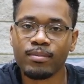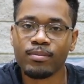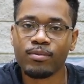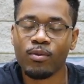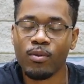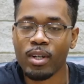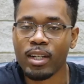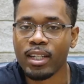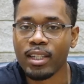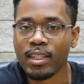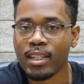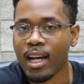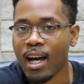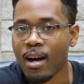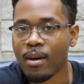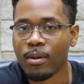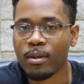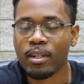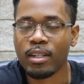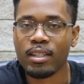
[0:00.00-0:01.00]
running
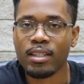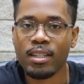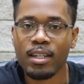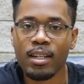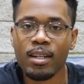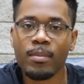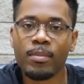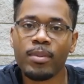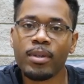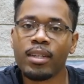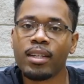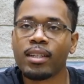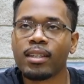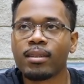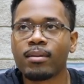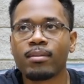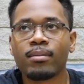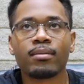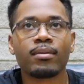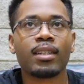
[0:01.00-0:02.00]
down on a dip and
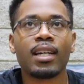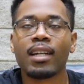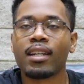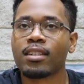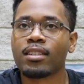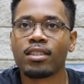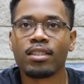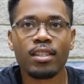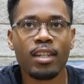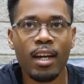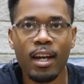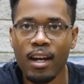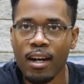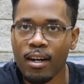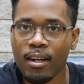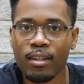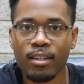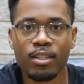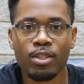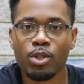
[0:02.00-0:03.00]
then getting
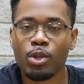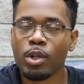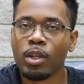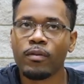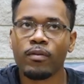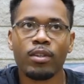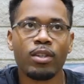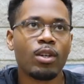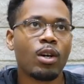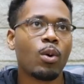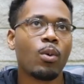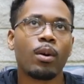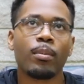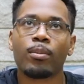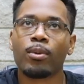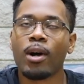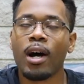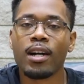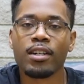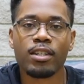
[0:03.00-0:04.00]
scared because you don't even know
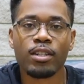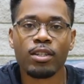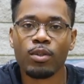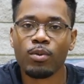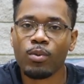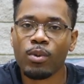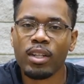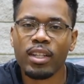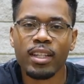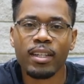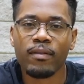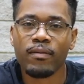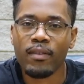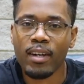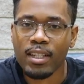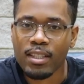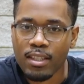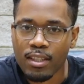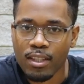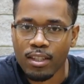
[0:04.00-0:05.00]
what project you really
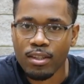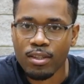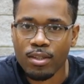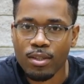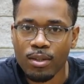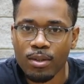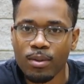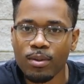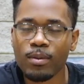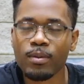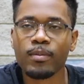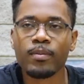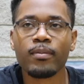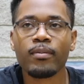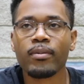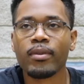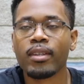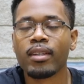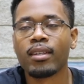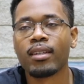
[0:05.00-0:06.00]
invested into,
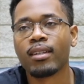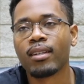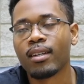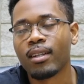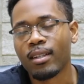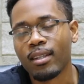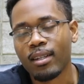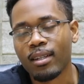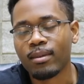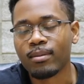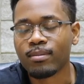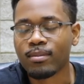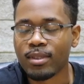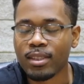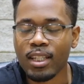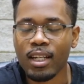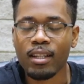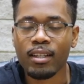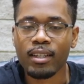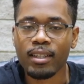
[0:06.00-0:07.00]
and
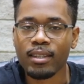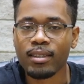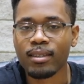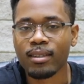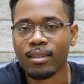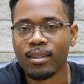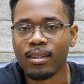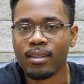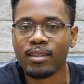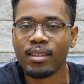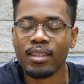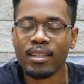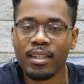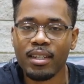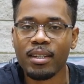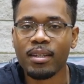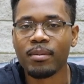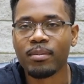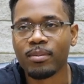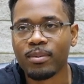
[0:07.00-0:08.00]
selling on the
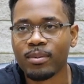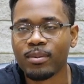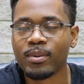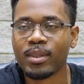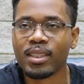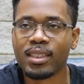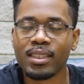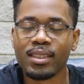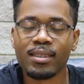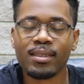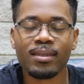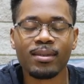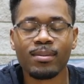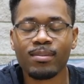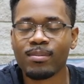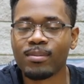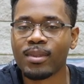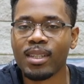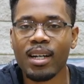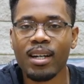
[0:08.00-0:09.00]
dip, which is
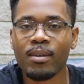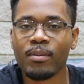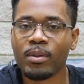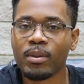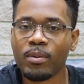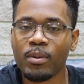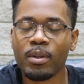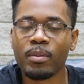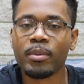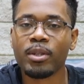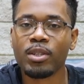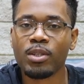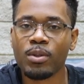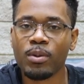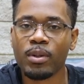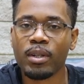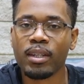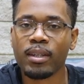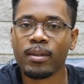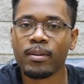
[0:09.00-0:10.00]
not what we're going to be
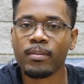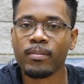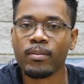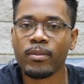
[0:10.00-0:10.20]
doing